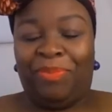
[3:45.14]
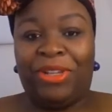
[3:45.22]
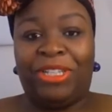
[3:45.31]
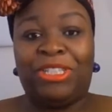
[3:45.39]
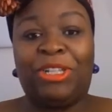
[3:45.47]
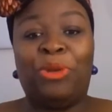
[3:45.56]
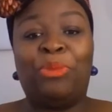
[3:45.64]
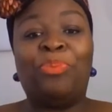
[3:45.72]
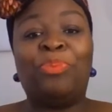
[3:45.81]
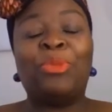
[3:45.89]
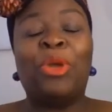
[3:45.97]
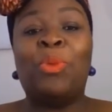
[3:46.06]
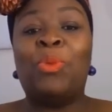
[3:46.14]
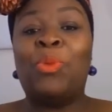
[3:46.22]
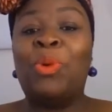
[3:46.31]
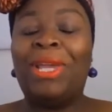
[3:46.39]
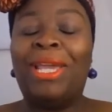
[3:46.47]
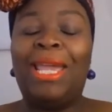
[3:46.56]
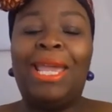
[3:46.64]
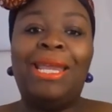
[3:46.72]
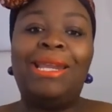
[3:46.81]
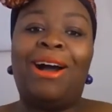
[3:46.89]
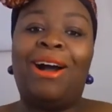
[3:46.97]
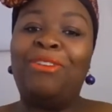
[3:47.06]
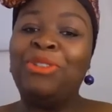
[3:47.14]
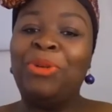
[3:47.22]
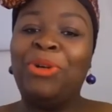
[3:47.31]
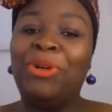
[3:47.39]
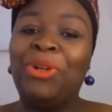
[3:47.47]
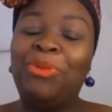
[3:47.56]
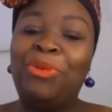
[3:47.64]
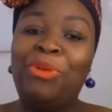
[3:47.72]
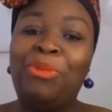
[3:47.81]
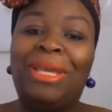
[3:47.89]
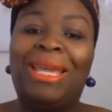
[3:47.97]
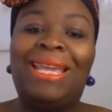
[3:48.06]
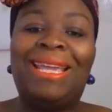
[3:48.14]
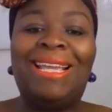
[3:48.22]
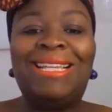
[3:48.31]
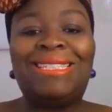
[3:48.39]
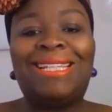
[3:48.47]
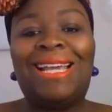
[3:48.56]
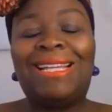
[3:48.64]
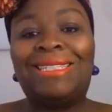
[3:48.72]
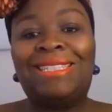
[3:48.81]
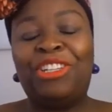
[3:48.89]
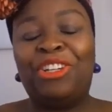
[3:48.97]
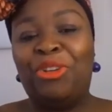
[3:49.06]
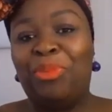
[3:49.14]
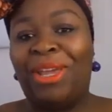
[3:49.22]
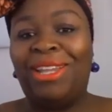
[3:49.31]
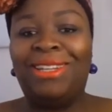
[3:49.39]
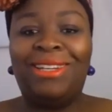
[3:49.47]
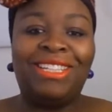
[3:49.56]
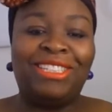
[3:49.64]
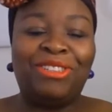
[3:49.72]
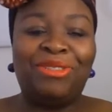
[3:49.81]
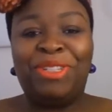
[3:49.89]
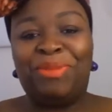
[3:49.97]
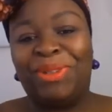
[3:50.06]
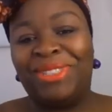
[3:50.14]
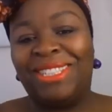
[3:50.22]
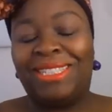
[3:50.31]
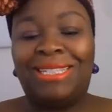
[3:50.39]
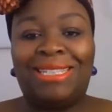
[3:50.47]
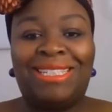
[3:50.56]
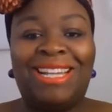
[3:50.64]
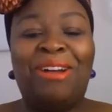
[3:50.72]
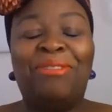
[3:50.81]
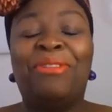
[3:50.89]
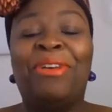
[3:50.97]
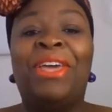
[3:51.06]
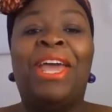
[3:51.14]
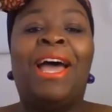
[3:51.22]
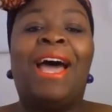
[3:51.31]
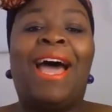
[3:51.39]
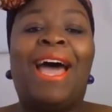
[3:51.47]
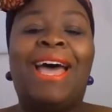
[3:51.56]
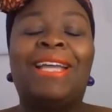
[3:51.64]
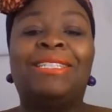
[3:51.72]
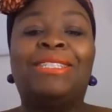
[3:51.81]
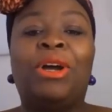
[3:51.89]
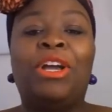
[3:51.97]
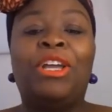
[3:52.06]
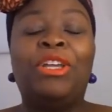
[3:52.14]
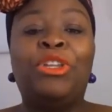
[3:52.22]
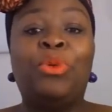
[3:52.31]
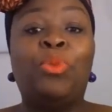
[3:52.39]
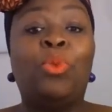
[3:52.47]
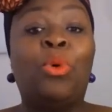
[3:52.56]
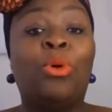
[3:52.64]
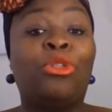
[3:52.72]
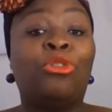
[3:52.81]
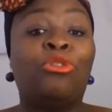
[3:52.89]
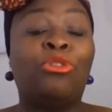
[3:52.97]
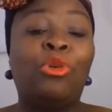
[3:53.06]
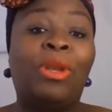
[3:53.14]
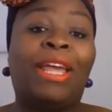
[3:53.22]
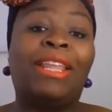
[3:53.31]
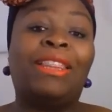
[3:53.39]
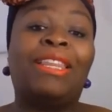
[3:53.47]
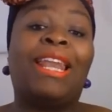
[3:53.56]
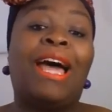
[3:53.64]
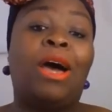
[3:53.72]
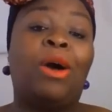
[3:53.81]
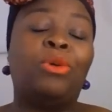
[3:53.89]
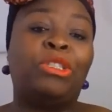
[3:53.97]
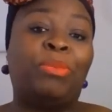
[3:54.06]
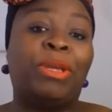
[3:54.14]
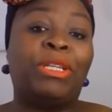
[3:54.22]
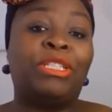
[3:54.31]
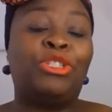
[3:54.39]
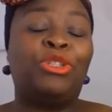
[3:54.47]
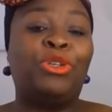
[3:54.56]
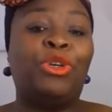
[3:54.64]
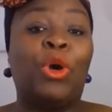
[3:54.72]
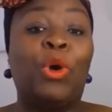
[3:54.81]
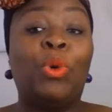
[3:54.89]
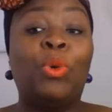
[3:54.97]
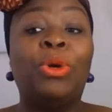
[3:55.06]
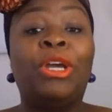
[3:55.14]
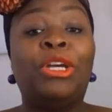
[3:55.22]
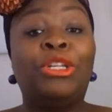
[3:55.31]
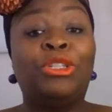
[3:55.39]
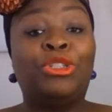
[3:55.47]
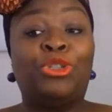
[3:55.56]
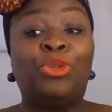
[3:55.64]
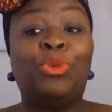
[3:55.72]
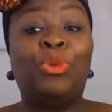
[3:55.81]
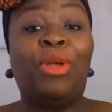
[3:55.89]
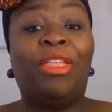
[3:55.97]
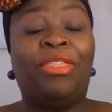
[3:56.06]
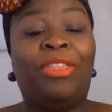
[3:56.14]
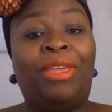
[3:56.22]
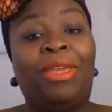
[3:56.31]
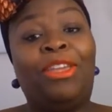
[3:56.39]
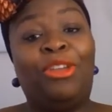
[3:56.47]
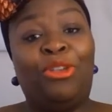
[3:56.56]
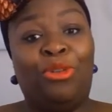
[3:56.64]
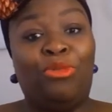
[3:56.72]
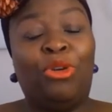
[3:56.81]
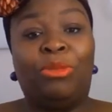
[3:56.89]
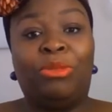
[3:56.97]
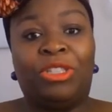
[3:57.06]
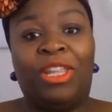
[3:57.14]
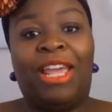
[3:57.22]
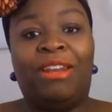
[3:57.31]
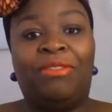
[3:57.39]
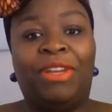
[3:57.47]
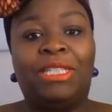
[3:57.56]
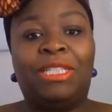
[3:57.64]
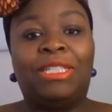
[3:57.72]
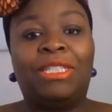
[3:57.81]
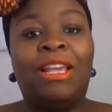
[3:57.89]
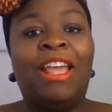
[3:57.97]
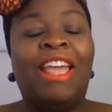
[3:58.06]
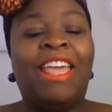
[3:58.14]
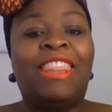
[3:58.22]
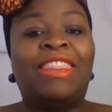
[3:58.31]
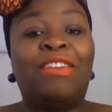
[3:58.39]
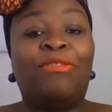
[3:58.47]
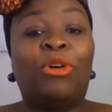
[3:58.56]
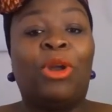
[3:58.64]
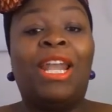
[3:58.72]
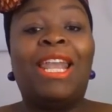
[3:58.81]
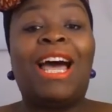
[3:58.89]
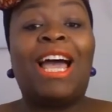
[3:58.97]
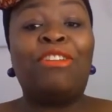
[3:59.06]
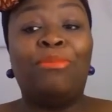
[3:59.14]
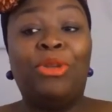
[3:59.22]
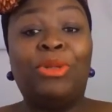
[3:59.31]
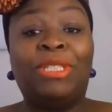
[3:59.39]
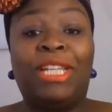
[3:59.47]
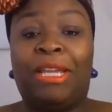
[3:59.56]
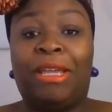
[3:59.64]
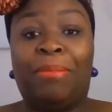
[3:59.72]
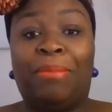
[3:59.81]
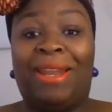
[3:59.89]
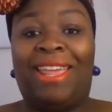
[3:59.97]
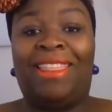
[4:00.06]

so walking in after we got our room keys and paid the necessary deposits and stuff, and you walk through like the lounge bit to go to your rooms, to the elevators. They've got live music playing